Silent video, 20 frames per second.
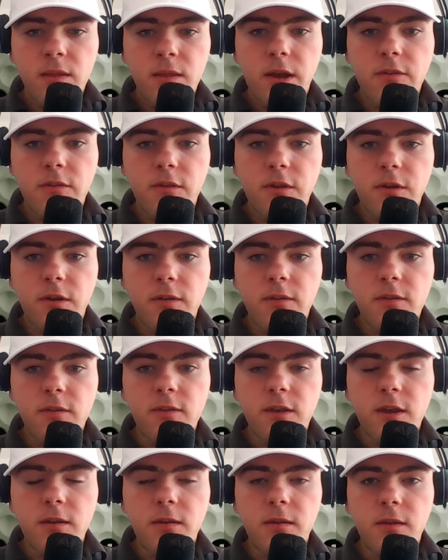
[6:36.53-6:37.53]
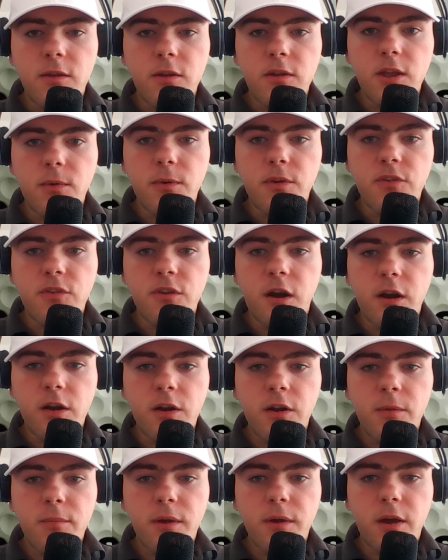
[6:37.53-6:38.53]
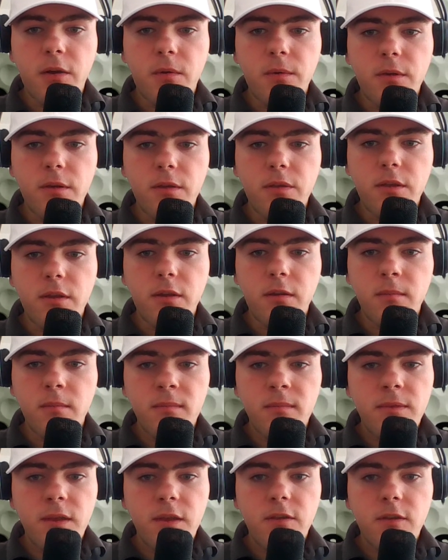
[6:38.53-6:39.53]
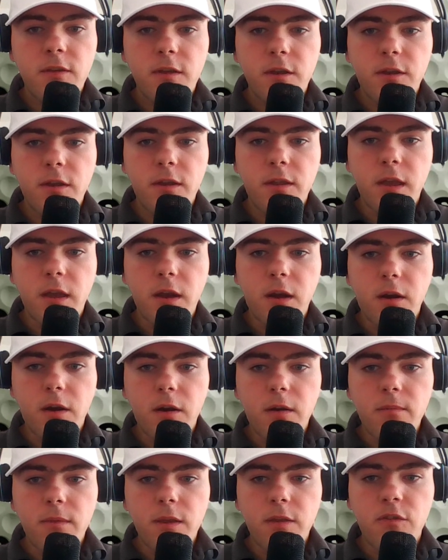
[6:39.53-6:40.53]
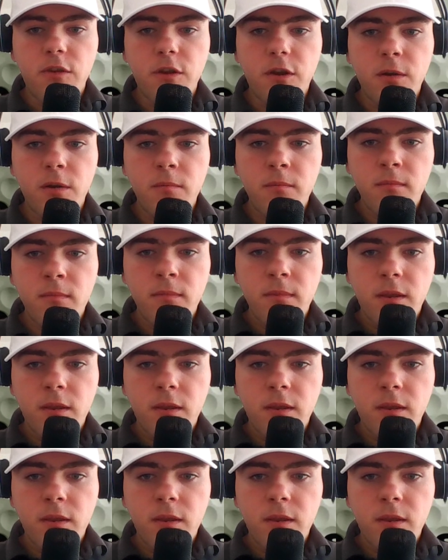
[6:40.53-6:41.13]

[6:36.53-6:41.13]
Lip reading: Last year, as I said, they were a shocker, but I don't really think necessarily they are this year.